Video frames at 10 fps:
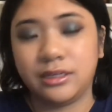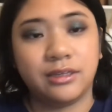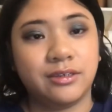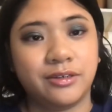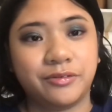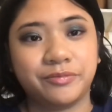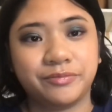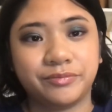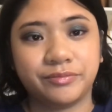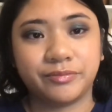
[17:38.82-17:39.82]
So,
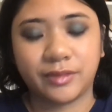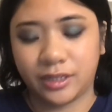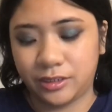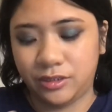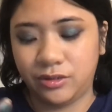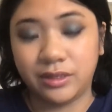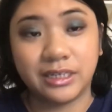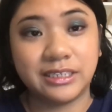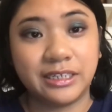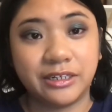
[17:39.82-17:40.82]
I'll see you
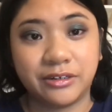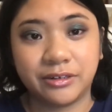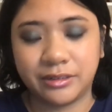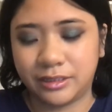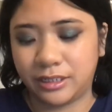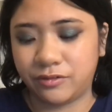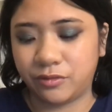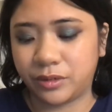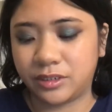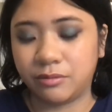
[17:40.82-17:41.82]
guys later. Thanks for
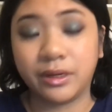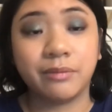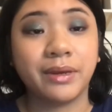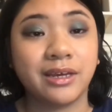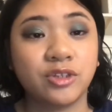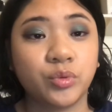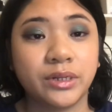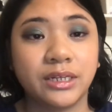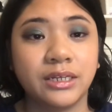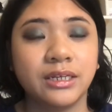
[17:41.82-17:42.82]
watching my Pan
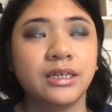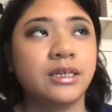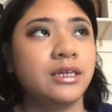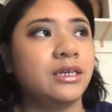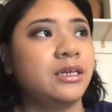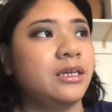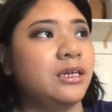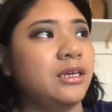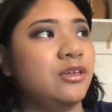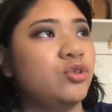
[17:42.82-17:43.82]
20
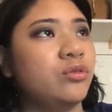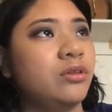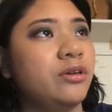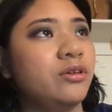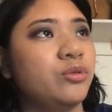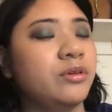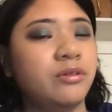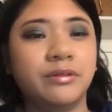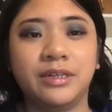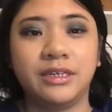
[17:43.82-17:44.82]
in the year
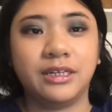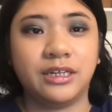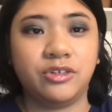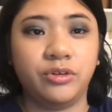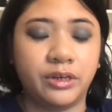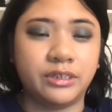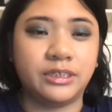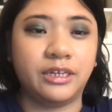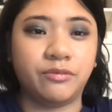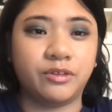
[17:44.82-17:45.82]
2020. And I'll see you guys
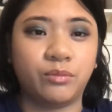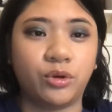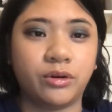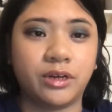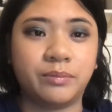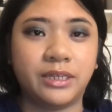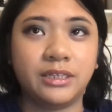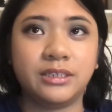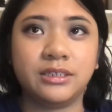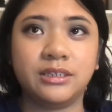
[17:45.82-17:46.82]
later with more
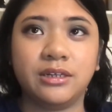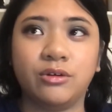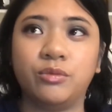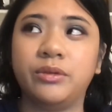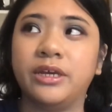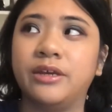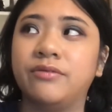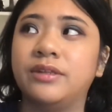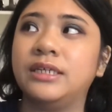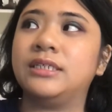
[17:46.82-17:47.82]
updates. And I hope you have a
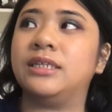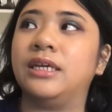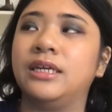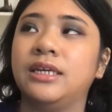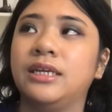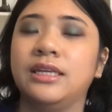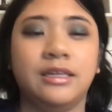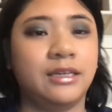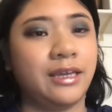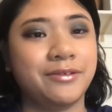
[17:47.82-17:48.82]
nice day.
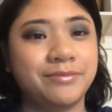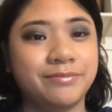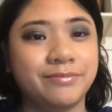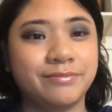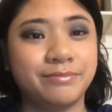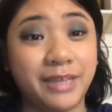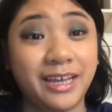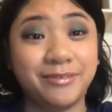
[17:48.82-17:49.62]
Okay, bye.